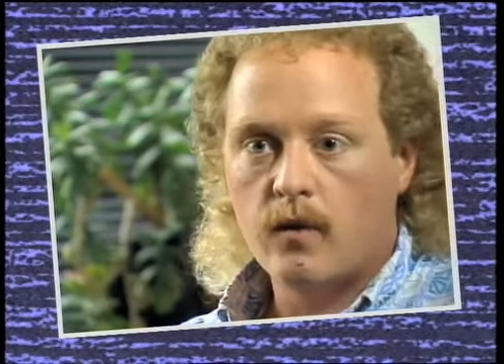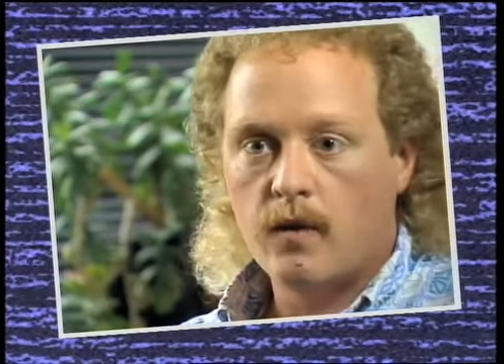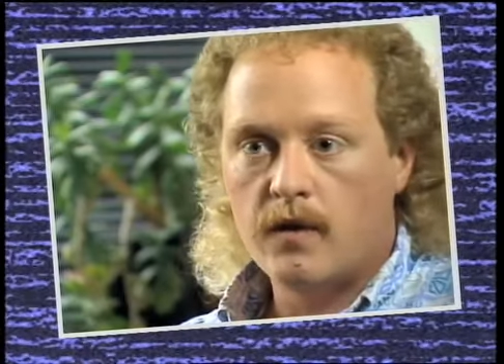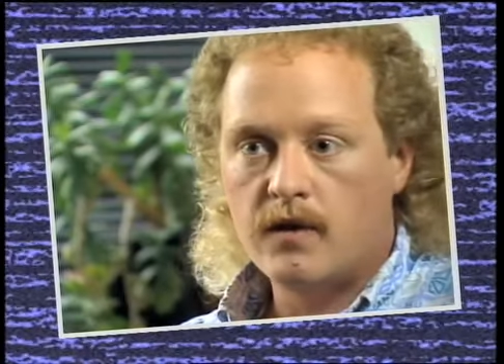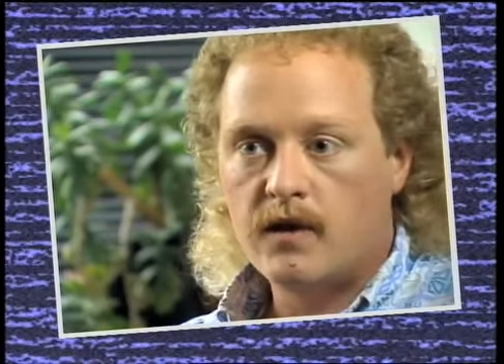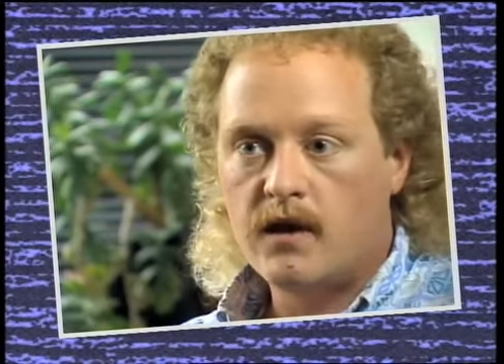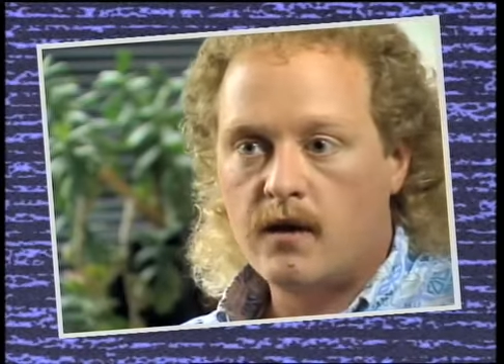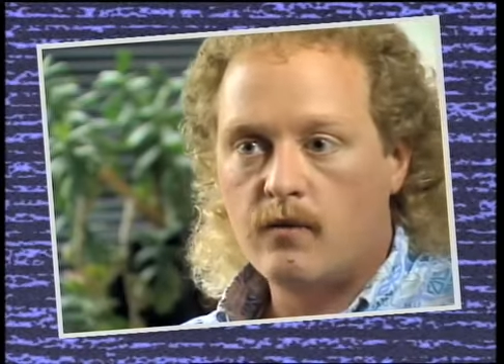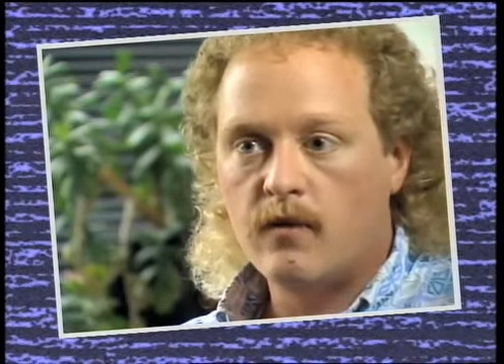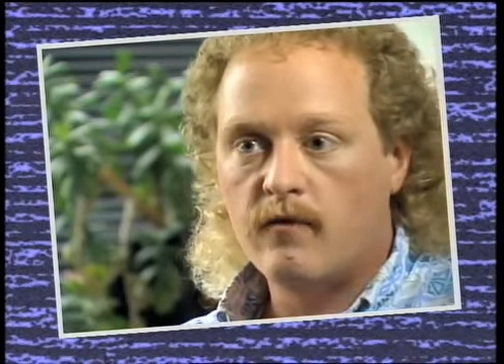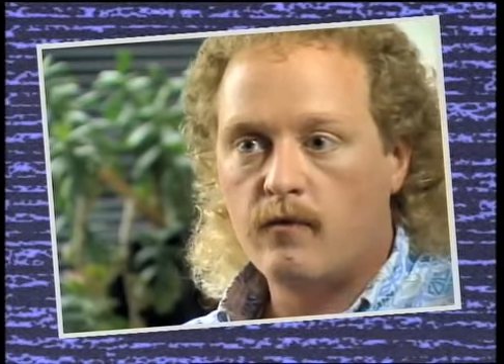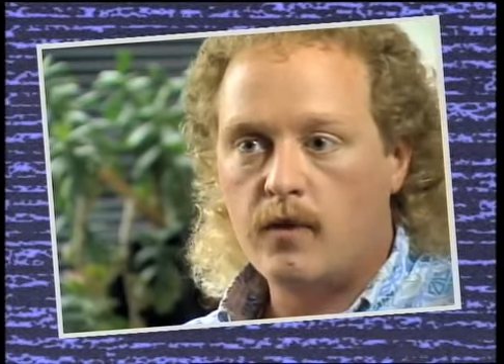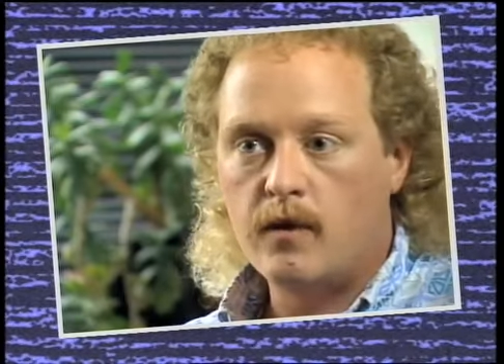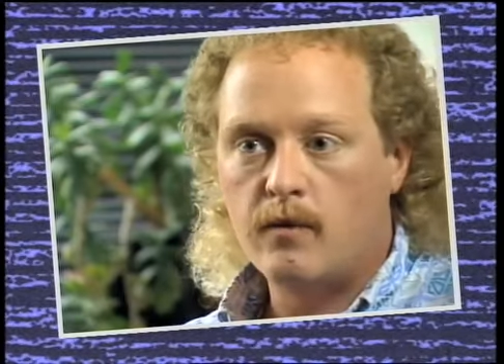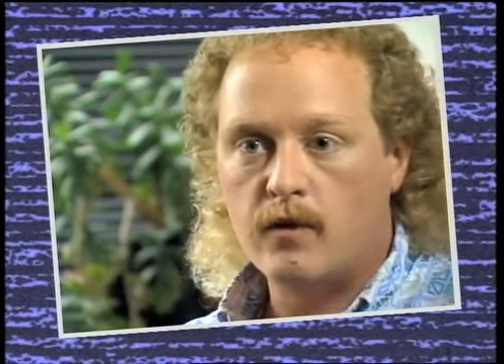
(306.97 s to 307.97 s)
The team
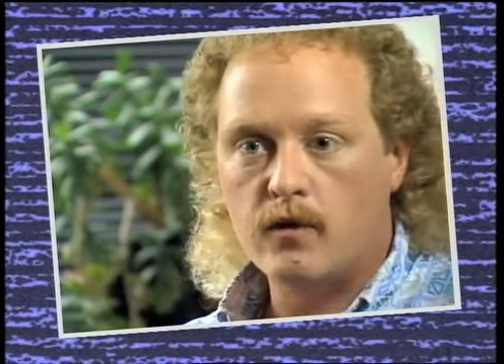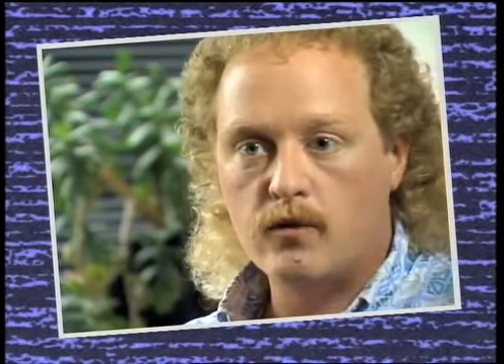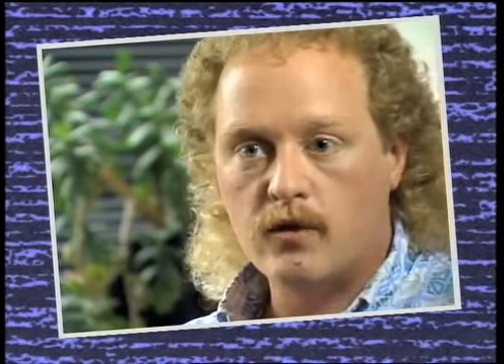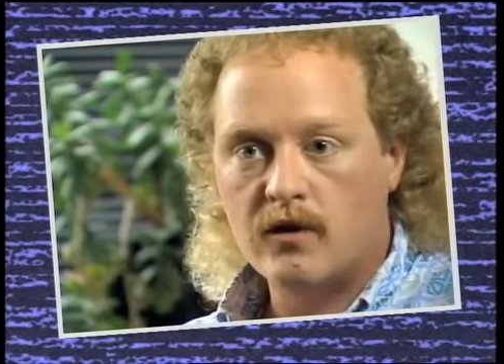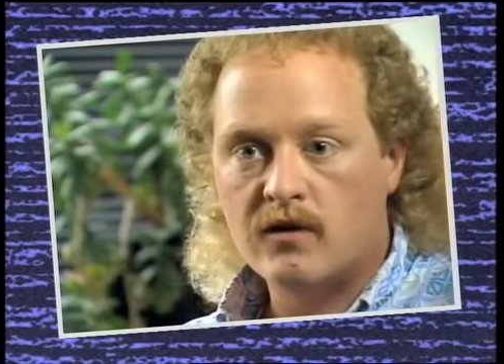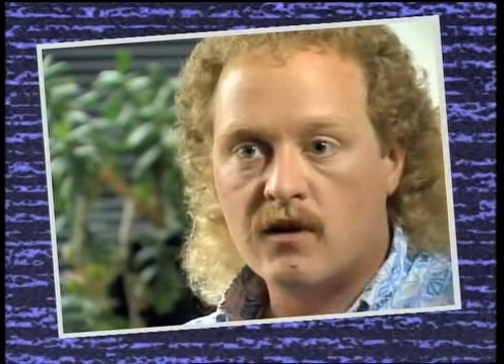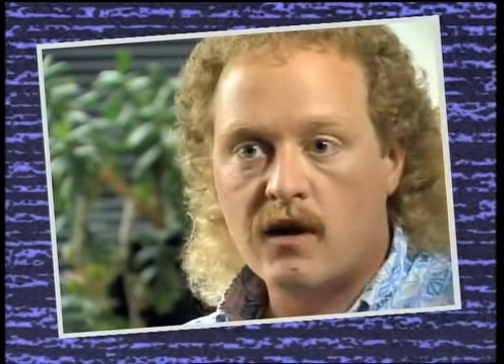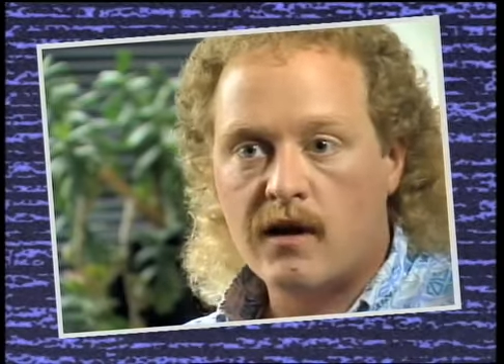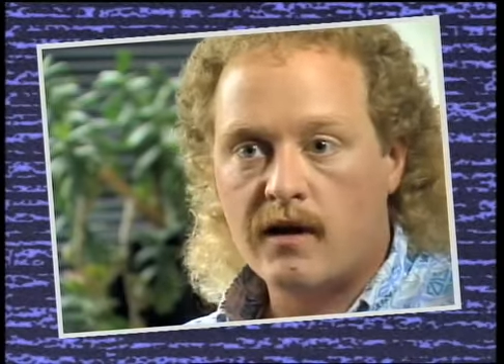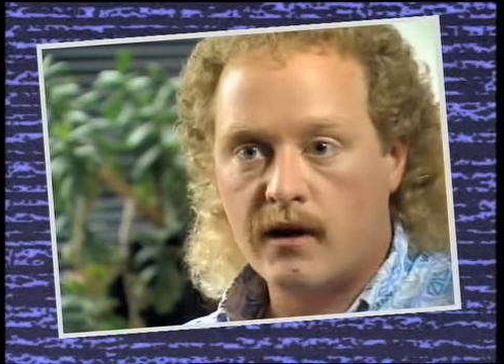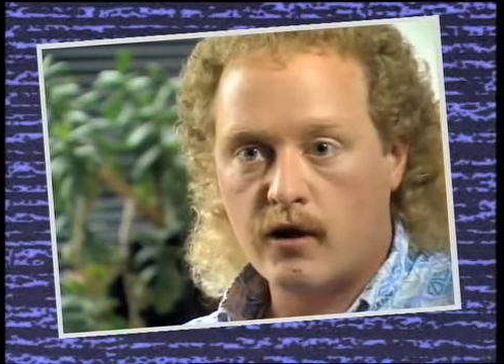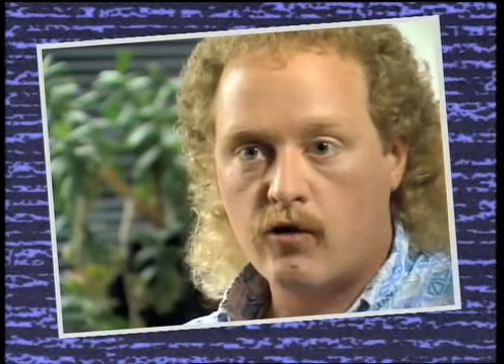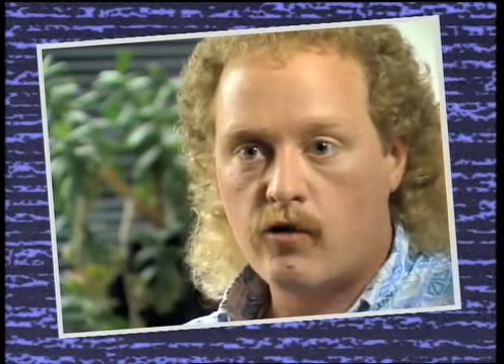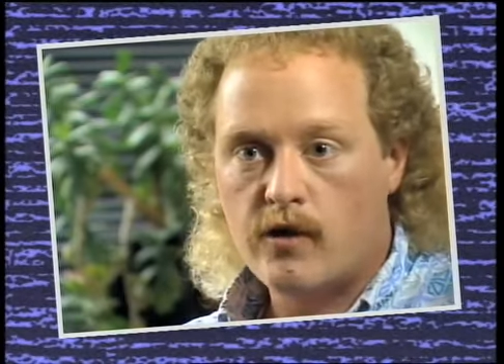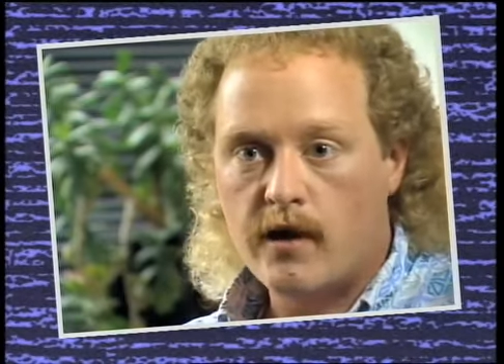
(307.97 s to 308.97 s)
of people who design
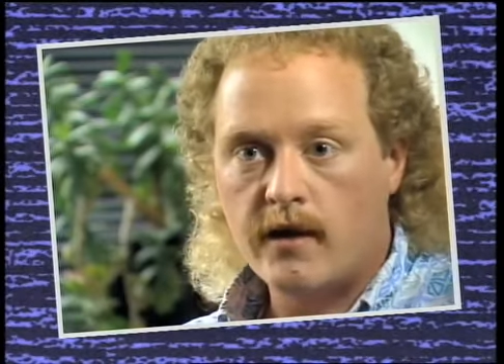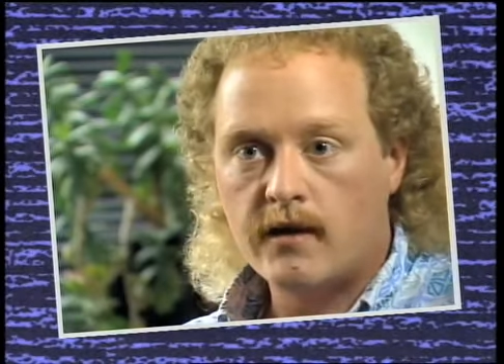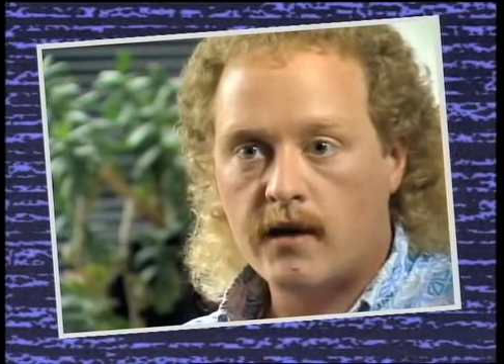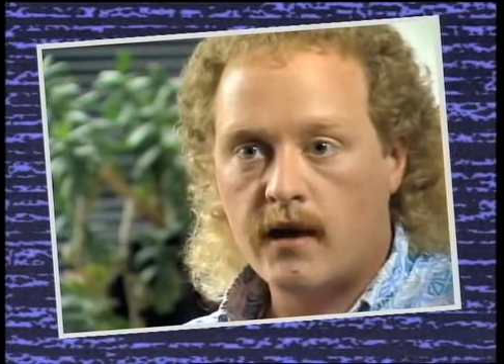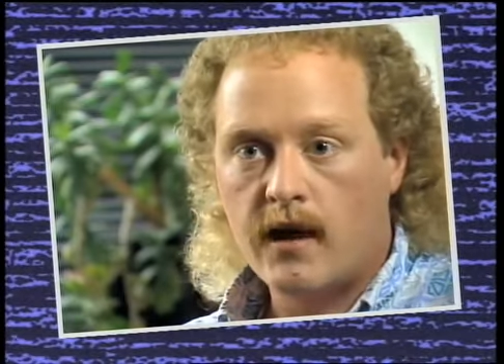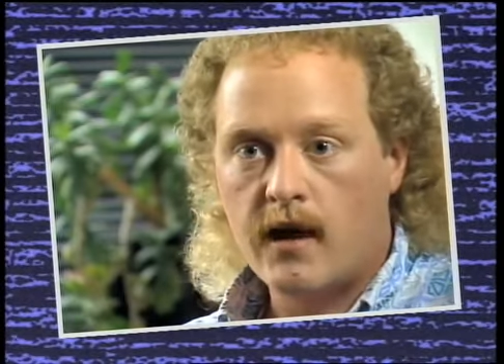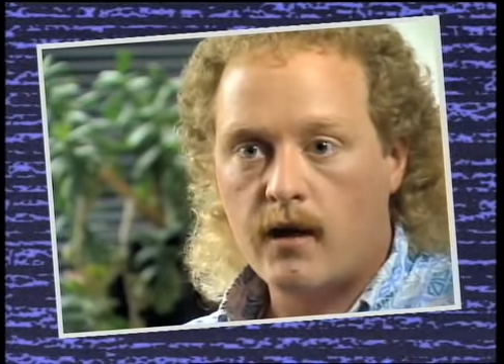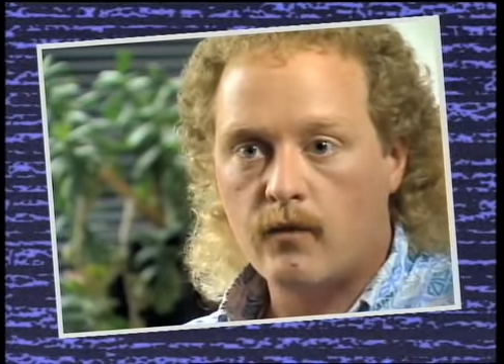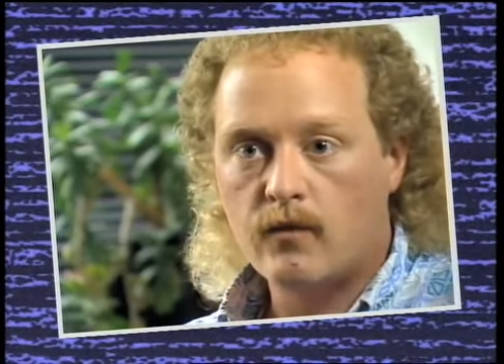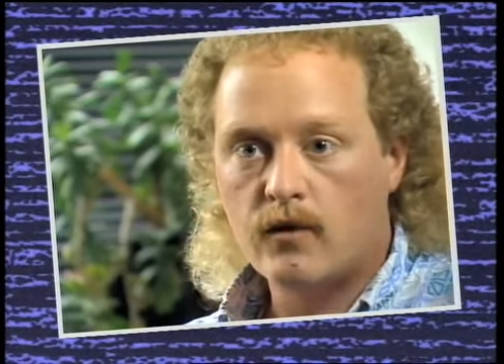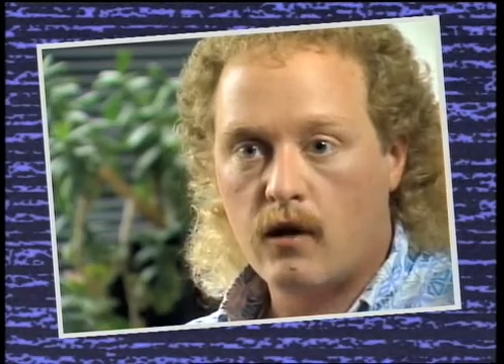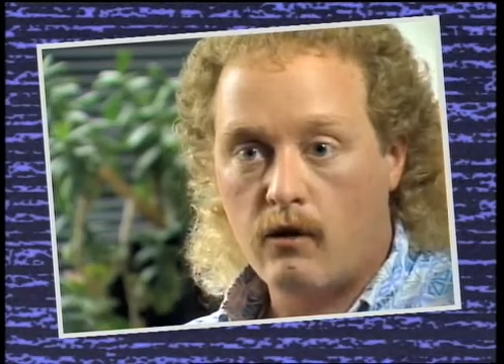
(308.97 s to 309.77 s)
and create the games